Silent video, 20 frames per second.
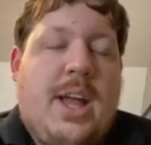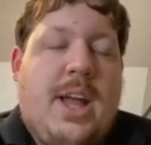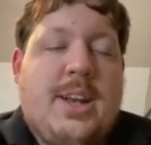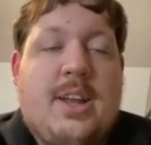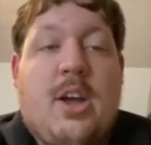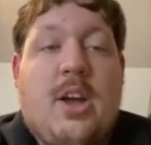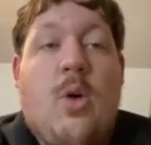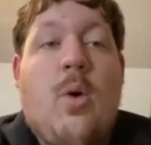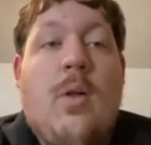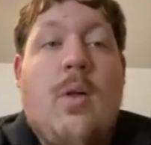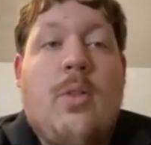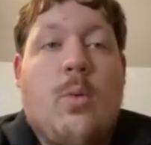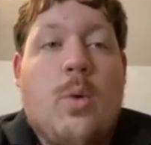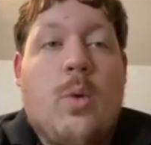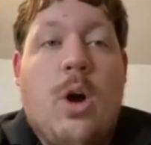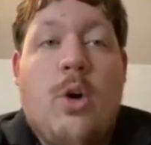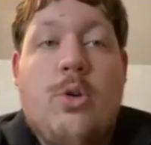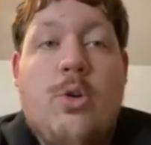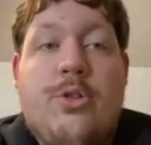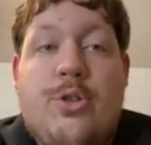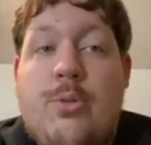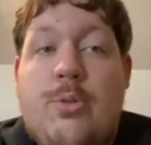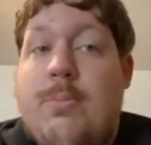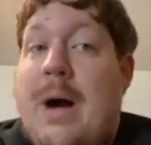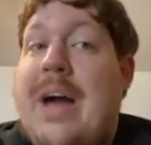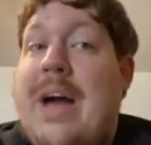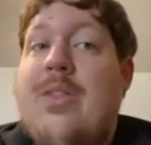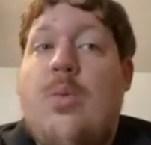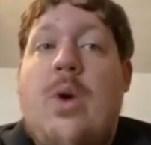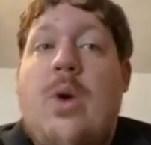and to go on the road to,
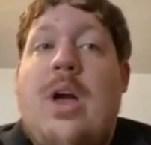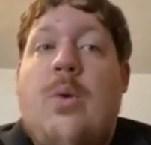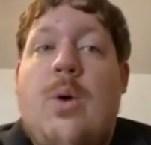by the way,